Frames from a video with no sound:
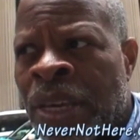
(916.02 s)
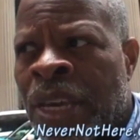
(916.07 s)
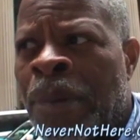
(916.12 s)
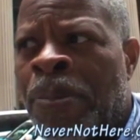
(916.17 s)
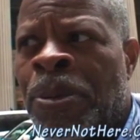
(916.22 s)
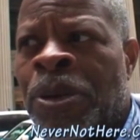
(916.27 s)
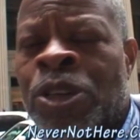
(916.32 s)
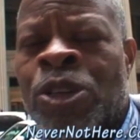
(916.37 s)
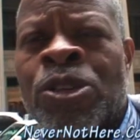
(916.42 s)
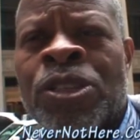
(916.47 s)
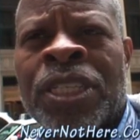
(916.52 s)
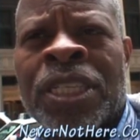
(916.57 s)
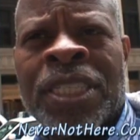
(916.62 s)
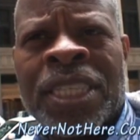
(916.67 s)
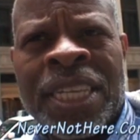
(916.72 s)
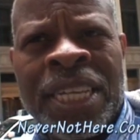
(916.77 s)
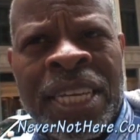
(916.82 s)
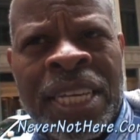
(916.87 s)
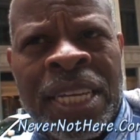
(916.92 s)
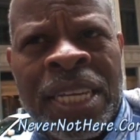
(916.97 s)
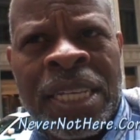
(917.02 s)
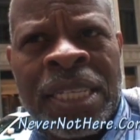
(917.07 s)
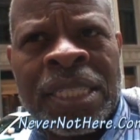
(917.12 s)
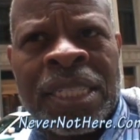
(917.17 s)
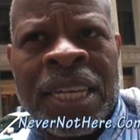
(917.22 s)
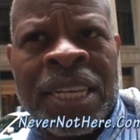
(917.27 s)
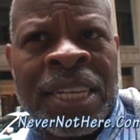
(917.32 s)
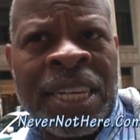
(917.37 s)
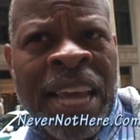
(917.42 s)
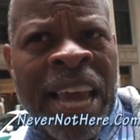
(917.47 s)
it produces ease
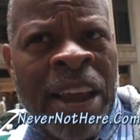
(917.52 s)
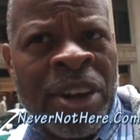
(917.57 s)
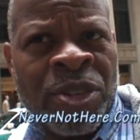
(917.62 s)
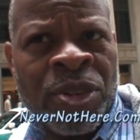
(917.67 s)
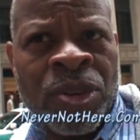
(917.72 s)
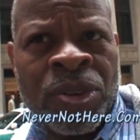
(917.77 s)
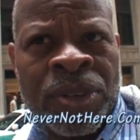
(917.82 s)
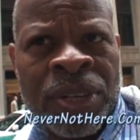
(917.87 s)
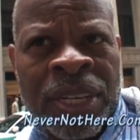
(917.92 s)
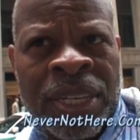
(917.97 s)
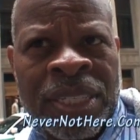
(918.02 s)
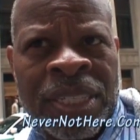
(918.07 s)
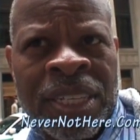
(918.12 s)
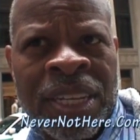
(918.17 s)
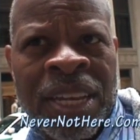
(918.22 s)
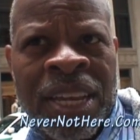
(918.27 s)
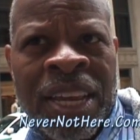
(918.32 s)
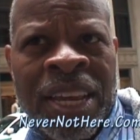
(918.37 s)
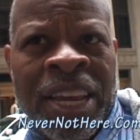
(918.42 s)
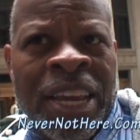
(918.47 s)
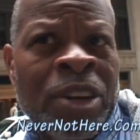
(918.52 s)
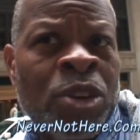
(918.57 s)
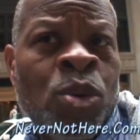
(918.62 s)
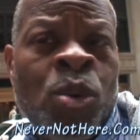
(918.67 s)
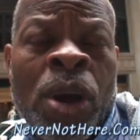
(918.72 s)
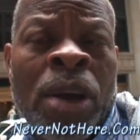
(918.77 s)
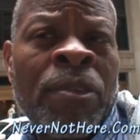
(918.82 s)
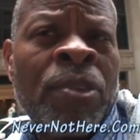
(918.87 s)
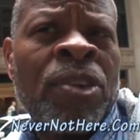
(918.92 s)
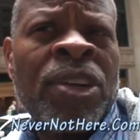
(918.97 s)
and naturalness in
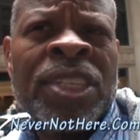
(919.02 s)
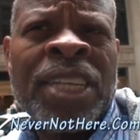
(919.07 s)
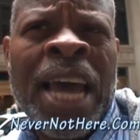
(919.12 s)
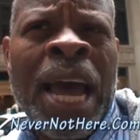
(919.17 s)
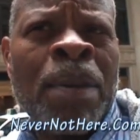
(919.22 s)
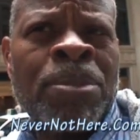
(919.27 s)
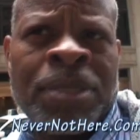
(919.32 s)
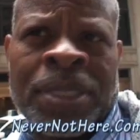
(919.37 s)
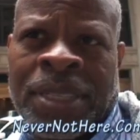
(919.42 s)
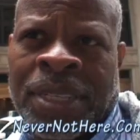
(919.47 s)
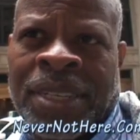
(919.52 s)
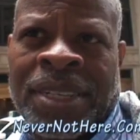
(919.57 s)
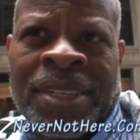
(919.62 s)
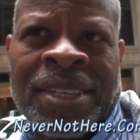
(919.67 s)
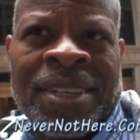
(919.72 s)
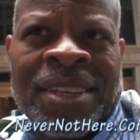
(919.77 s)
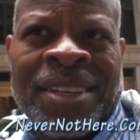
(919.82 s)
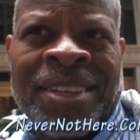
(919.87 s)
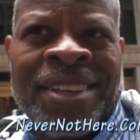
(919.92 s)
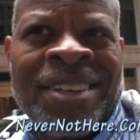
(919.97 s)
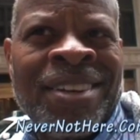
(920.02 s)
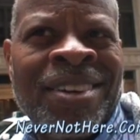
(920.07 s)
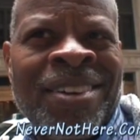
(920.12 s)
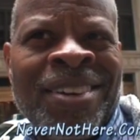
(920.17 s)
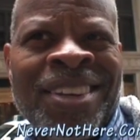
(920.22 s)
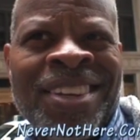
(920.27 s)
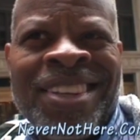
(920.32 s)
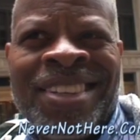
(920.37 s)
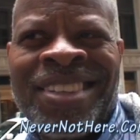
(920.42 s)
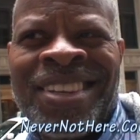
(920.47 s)
whoever adopts it. You know,
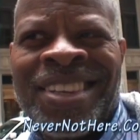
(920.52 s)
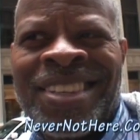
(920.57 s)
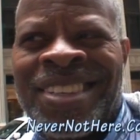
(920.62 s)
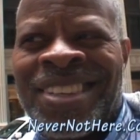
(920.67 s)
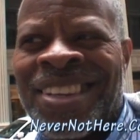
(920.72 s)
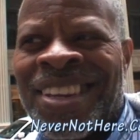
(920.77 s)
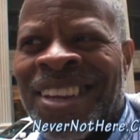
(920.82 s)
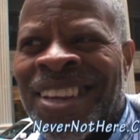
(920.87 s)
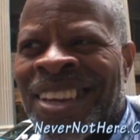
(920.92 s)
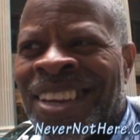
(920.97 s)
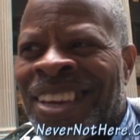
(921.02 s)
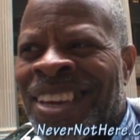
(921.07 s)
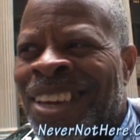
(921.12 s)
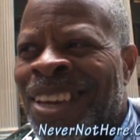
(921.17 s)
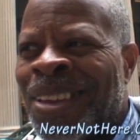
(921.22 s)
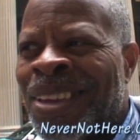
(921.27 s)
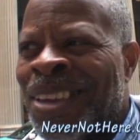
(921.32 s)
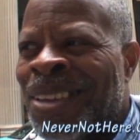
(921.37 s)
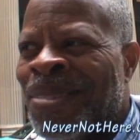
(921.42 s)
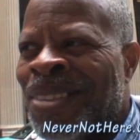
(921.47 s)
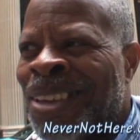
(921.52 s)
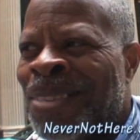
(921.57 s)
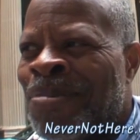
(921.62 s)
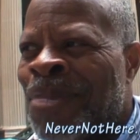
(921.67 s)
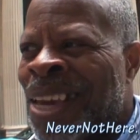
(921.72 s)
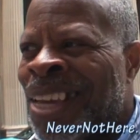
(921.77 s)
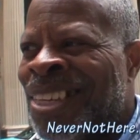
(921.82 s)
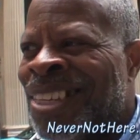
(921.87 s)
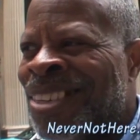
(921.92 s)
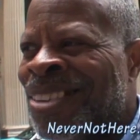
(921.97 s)
it
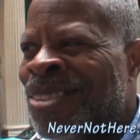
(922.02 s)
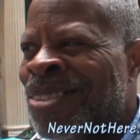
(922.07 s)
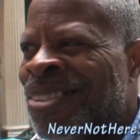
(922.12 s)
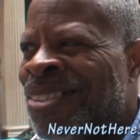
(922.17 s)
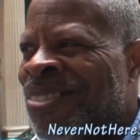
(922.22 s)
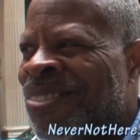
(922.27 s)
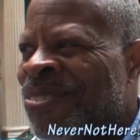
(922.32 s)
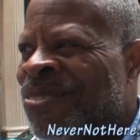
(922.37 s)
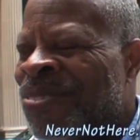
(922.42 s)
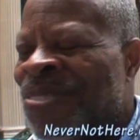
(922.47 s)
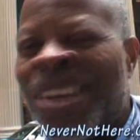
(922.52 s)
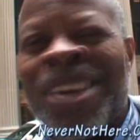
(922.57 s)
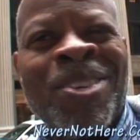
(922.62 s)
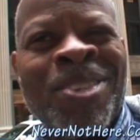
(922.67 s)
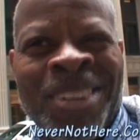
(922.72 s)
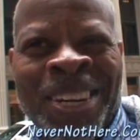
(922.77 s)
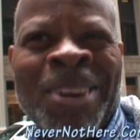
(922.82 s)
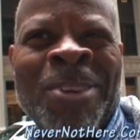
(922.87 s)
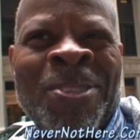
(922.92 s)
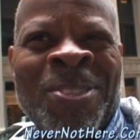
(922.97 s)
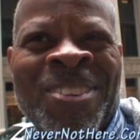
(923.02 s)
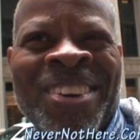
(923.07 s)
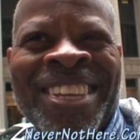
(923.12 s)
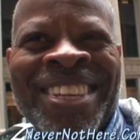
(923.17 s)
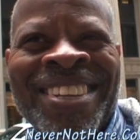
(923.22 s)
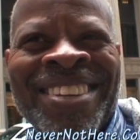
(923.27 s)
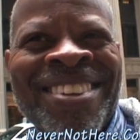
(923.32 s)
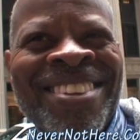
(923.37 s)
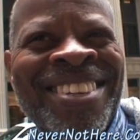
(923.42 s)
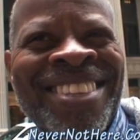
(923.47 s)
makes you feel different.
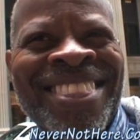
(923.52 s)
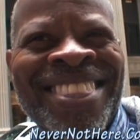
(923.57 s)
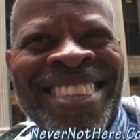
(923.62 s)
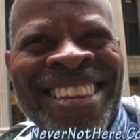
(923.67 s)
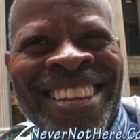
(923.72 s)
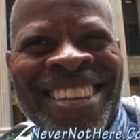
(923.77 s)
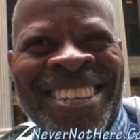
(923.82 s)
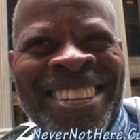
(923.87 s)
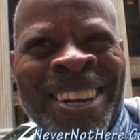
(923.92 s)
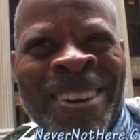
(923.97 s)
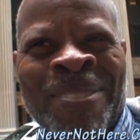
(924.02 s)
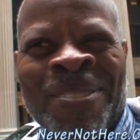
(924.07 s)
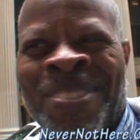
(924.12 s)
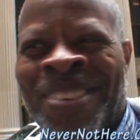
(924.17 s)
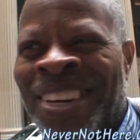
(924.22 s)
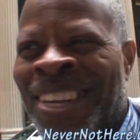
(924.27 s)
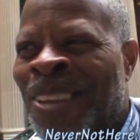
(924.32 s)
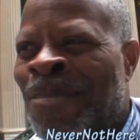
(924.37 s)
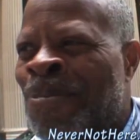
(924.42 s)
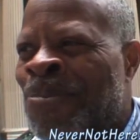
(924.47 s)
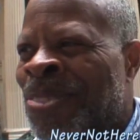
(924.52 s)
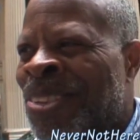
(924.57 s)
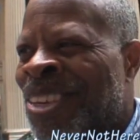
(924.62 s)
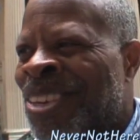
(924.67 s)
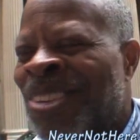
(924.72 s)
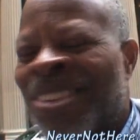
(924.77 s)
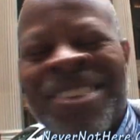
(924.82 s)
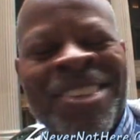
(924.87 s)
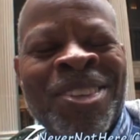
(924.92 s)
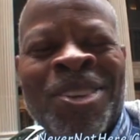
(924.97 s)
You know, you think
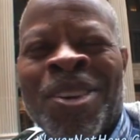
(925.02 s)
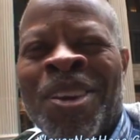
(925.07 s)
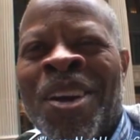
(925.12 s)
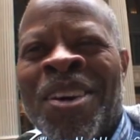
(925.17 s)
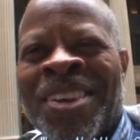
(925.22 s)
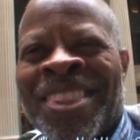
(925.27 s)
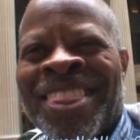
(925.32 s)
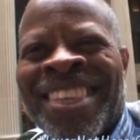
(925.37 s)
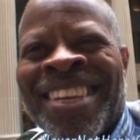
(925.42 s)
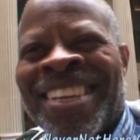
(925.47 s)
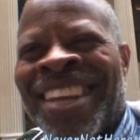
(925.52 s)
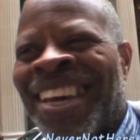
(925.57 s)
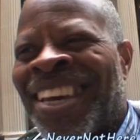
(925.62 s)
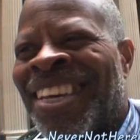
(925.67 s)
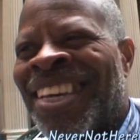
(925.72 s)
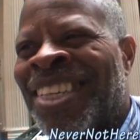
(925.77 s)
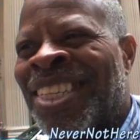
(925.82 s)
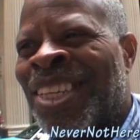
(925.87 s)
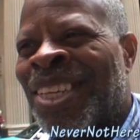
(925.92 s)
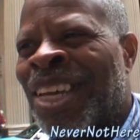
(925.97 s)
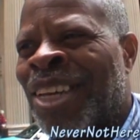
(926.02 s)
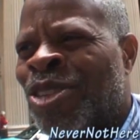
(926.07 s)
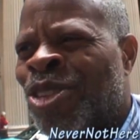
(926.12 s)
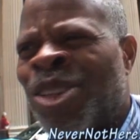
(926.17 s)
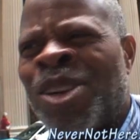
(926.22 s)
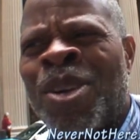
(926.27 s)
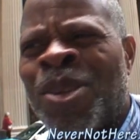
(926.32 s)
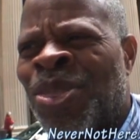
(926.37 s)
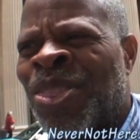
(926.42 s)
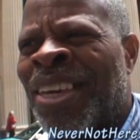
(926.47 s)
differently. You no longer think like an intellect. You
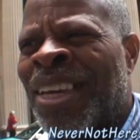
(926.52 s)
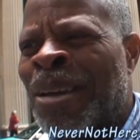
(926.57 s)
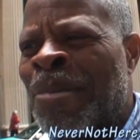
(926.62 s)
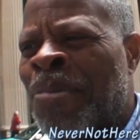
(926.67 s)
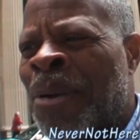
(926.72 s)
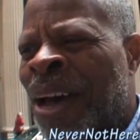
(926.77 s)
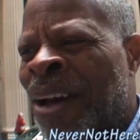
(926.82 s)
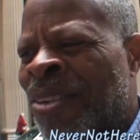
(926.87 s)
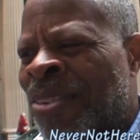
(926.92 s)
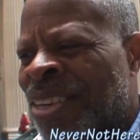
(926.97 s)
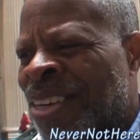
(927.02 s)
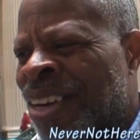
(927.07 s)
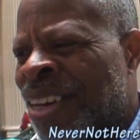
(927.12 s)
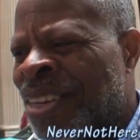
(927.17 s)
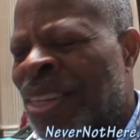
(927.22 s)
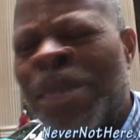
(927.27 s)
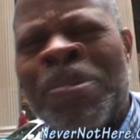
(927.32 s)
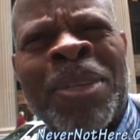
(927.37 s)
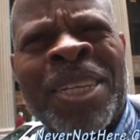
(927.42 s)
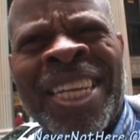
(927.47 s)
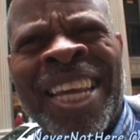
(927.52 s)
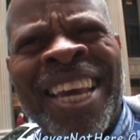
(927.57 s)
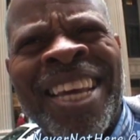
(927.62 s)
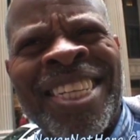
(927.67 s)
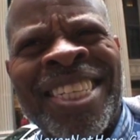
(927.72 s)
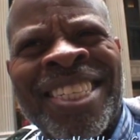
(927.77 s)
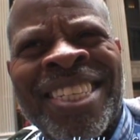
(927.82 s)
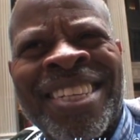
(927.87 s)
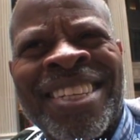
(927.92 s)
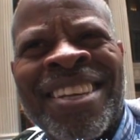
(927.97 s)
don't think about
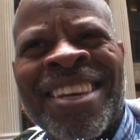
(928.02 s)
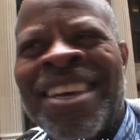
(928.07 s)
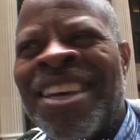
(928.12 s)
limitation.